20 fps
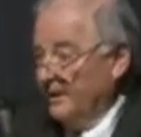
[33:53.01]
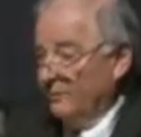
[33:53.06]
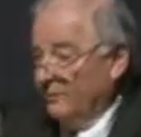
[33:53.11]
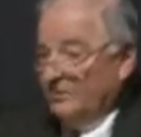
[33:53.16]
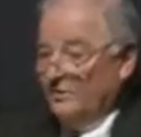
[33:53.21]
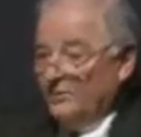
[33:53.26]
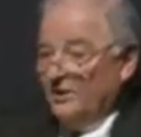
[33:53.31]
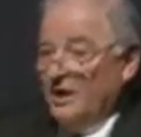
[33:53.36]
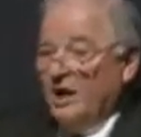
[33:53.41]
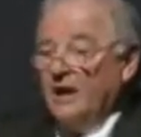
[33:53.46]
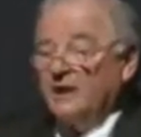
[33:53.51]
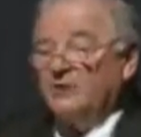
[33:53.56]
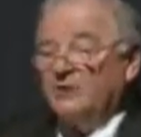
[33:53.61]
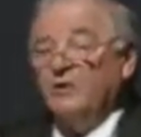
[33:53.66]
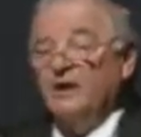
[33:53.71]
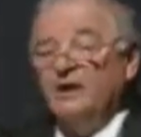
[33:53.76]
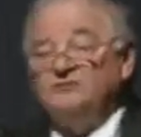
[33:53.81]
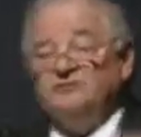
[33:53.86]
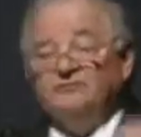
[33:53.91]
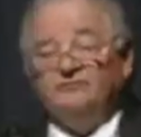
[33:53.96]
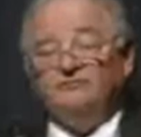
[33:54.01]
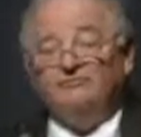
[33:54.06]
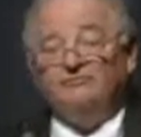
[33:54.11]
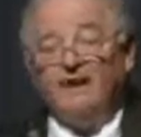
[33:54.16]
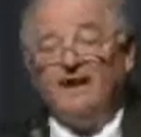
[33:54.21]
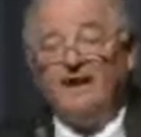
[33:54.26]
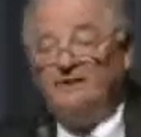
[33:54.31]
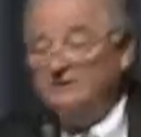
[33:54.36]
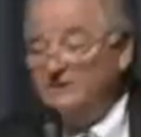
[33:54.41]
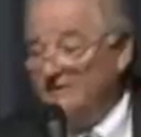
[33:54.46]
With the conquest of
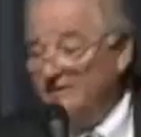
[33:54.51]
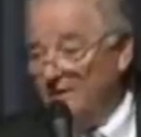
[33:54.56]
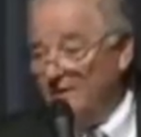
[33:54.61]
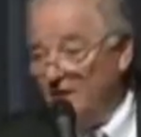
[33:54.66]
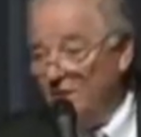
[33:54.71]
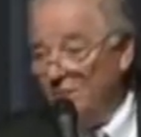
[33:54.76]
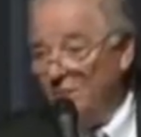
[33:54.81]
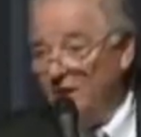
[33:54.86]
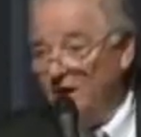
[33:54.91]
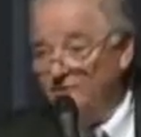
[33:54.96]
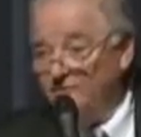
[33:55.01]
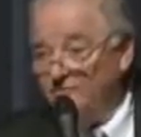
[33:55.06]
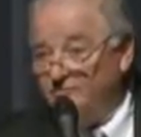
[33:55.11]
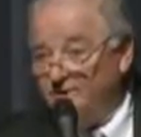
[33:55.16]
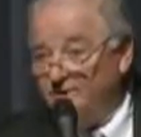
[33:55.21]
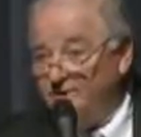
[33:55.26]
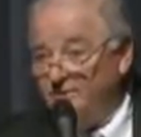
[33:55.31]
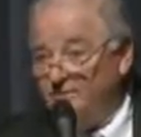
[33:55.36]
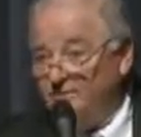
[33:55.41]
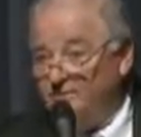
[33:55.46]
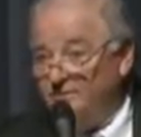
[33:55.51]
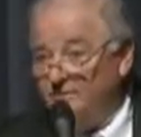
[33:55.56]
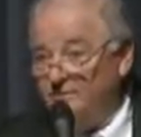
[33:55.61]
France and the Low Countries